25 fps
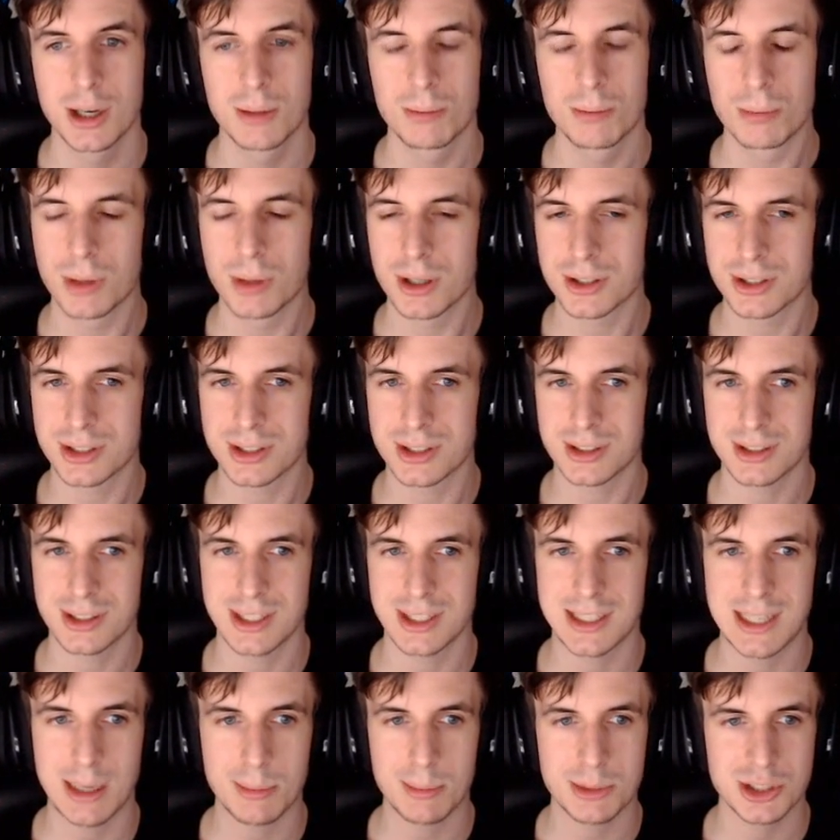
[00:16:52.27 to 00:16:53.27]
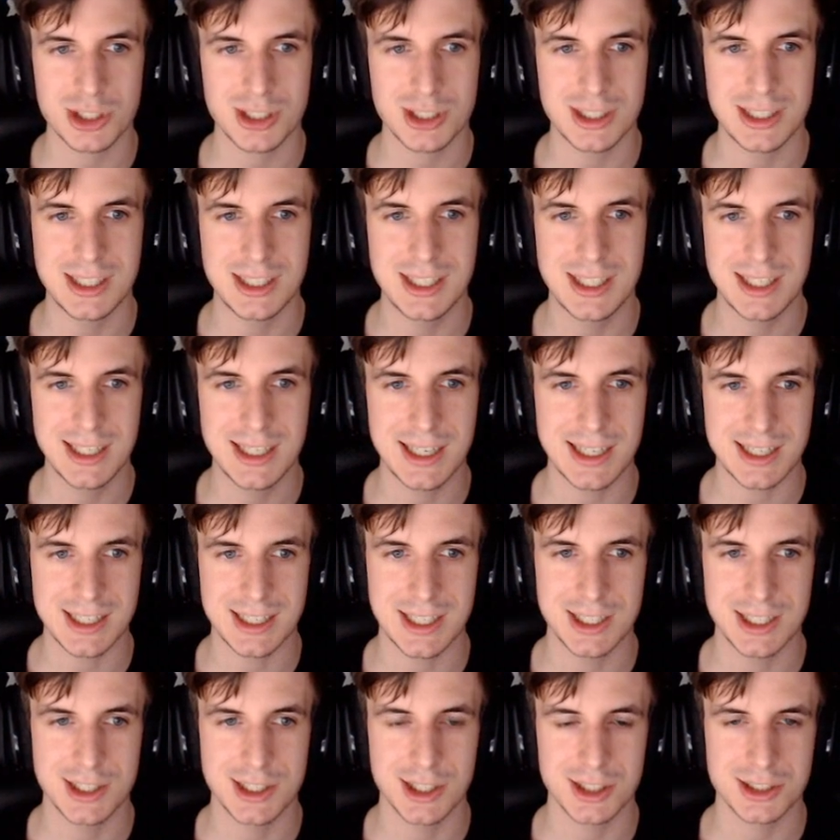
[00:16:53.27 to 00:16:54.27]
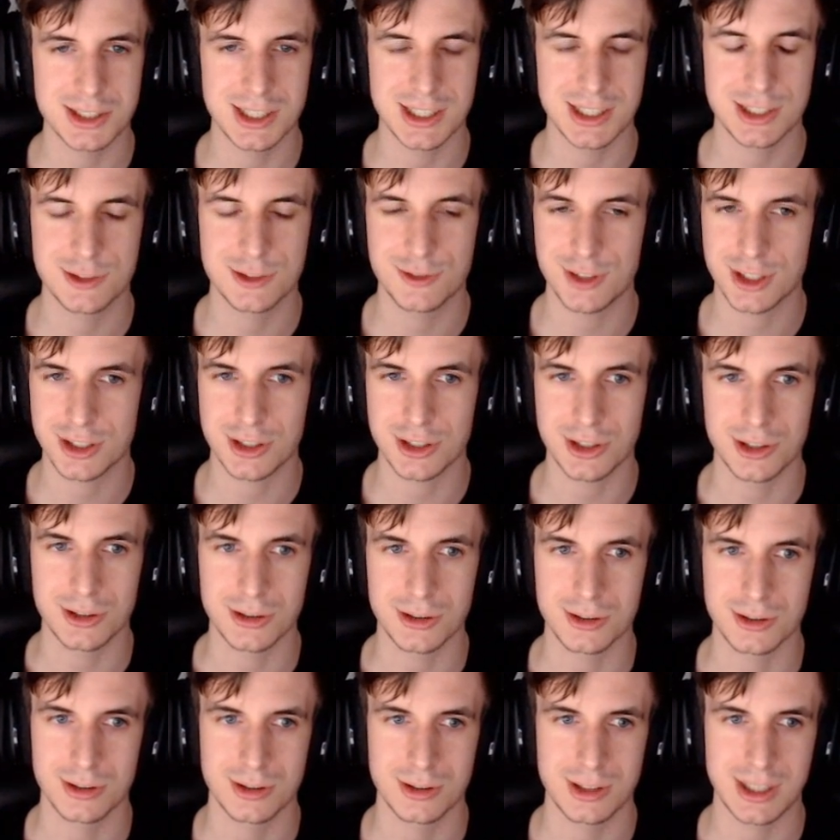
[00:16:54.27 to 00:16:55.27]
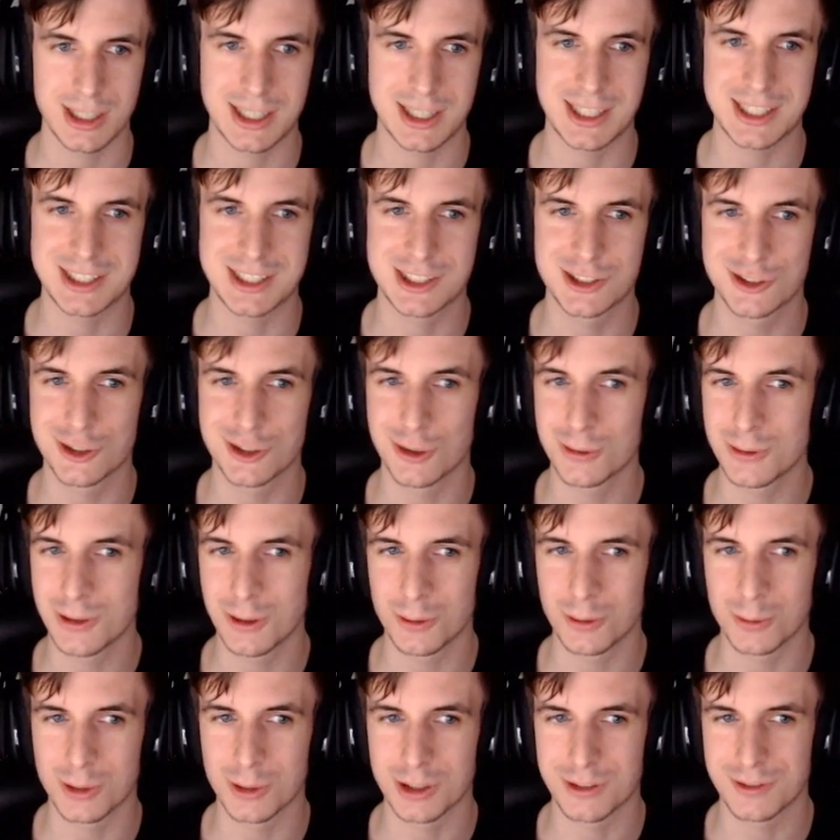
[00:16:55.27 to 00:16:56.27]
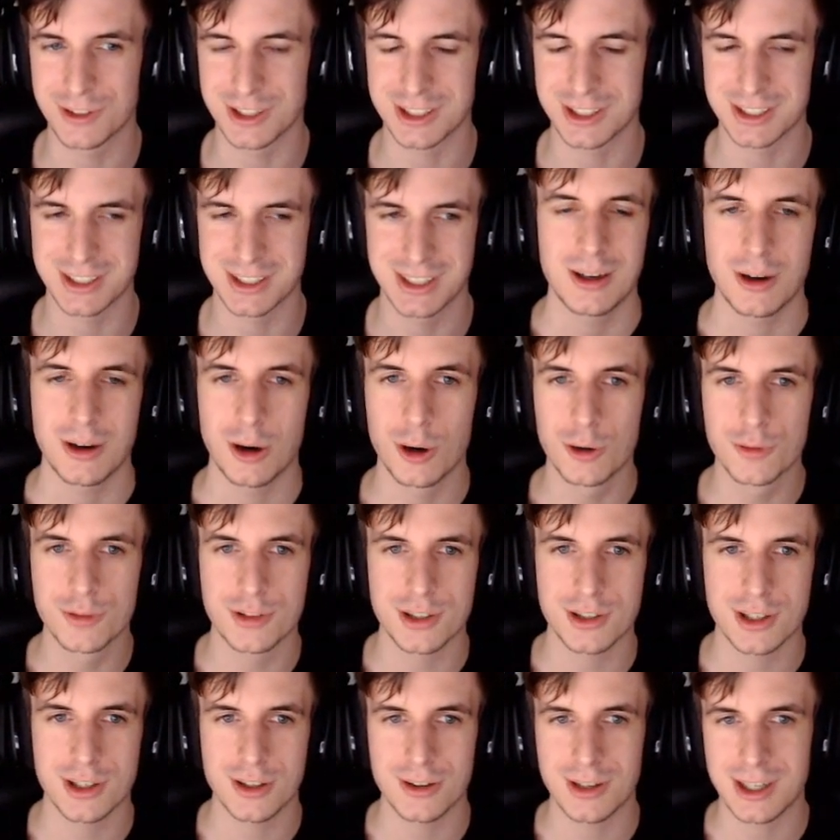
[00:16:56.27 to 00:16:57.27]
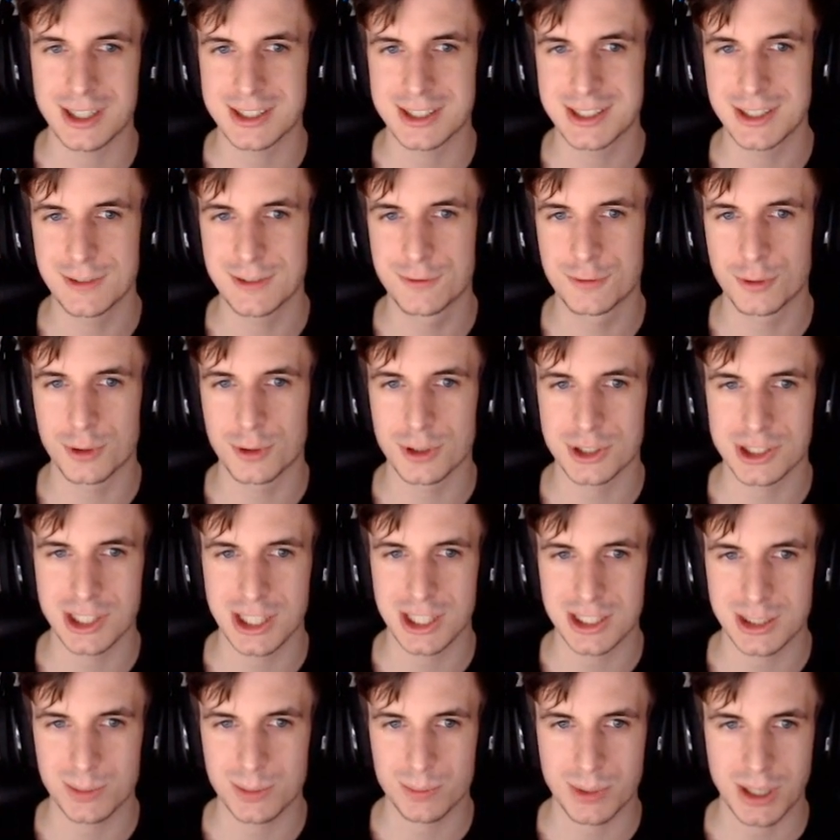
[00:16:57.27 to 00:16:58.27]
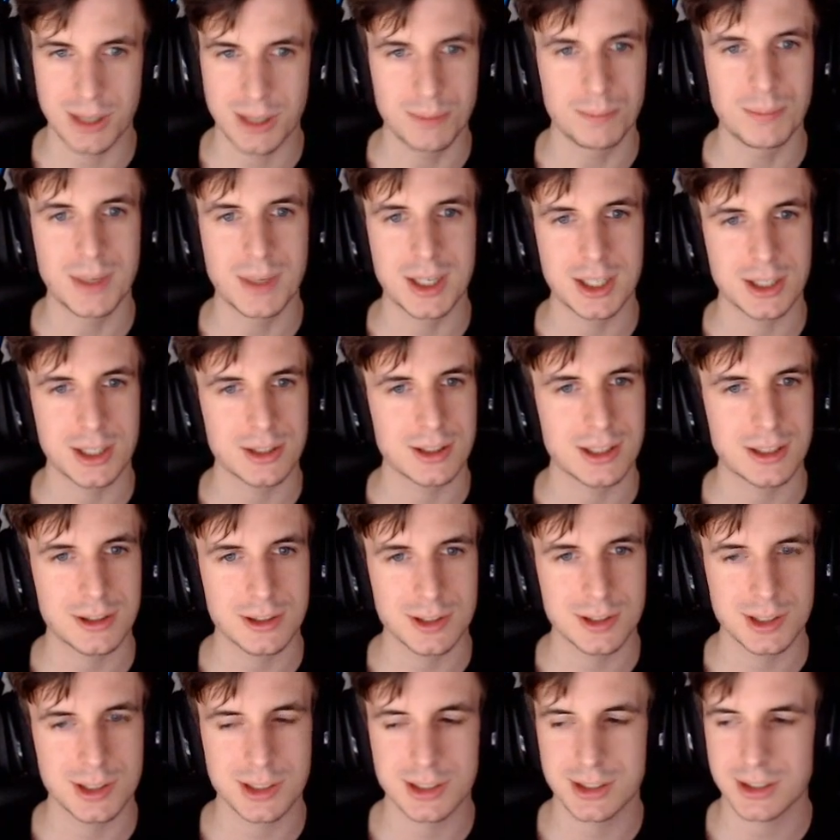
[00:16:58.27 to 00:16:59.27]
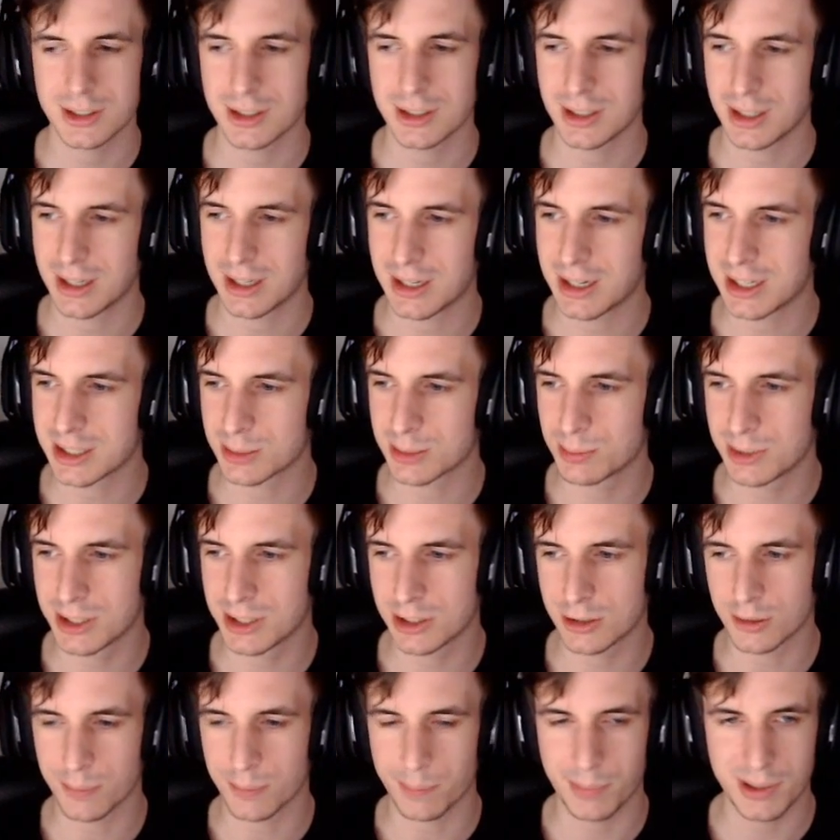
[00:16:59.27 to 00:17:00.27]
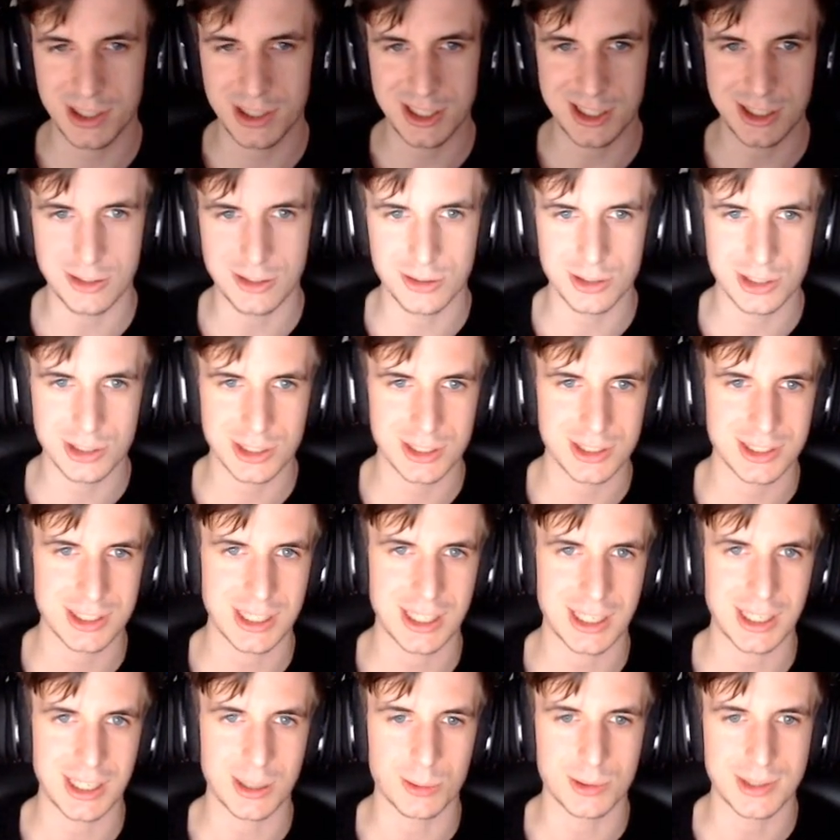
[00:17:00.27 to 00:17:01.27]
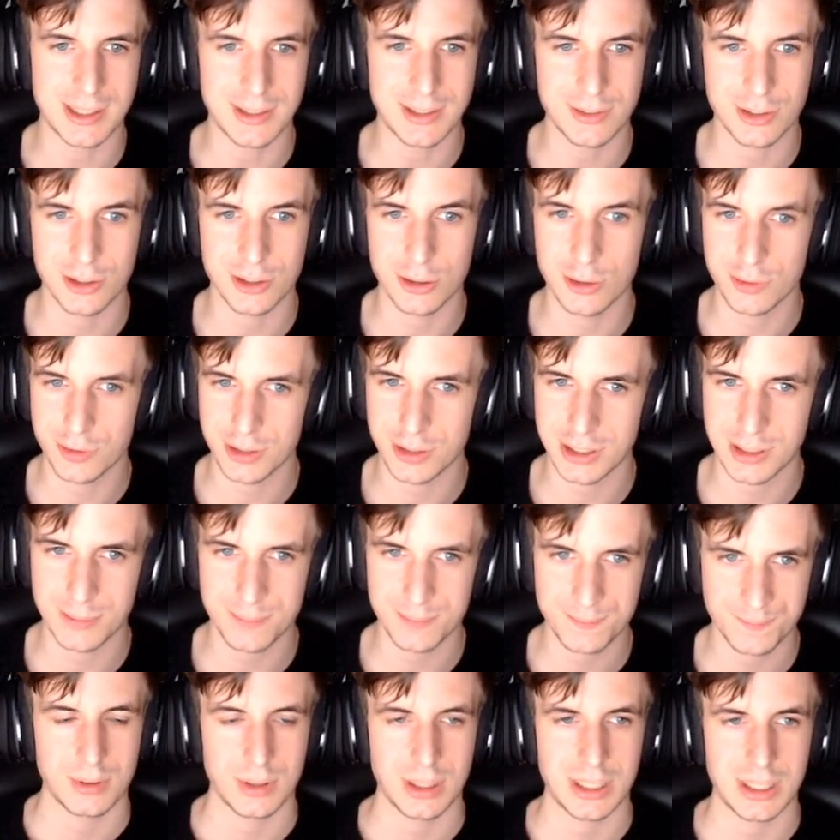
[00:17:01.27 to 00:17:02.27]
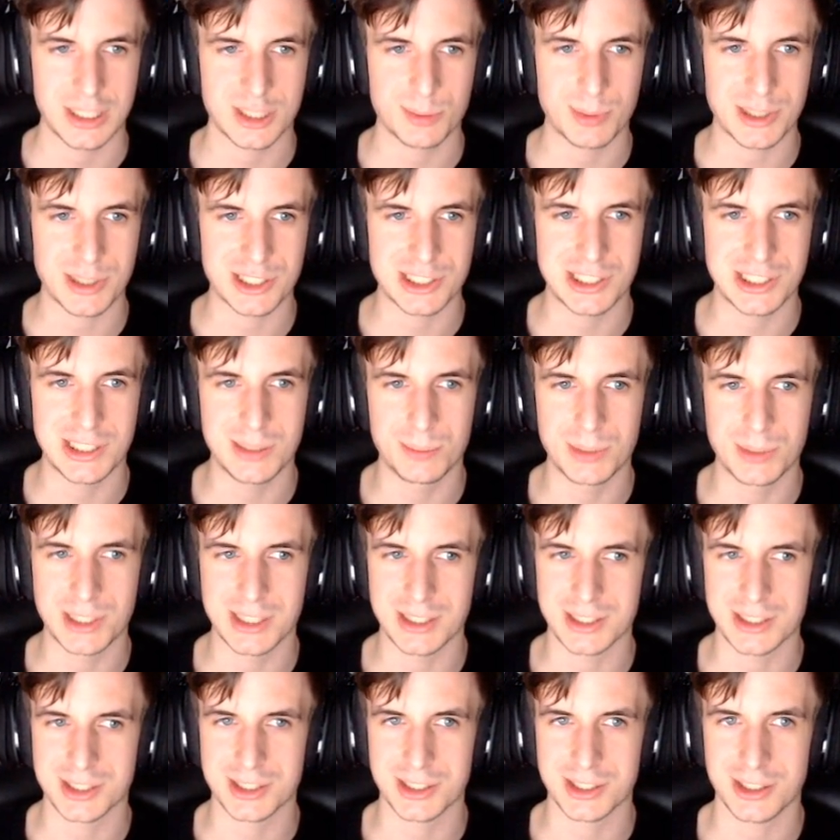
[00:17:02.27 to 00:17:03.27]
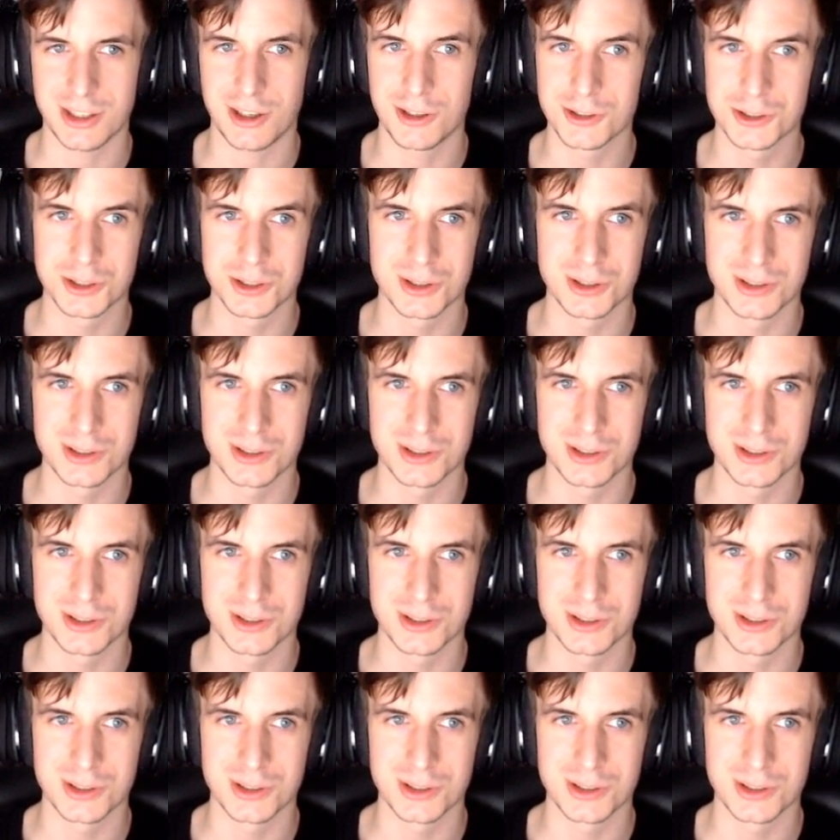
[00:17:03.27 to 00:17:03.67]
But the damage and healing he does is fuck all. Like, it's so not worth it. Overall, I see Forge Lights Prime Mykonikos as being completely useless, and I would never go for him. Especially because also the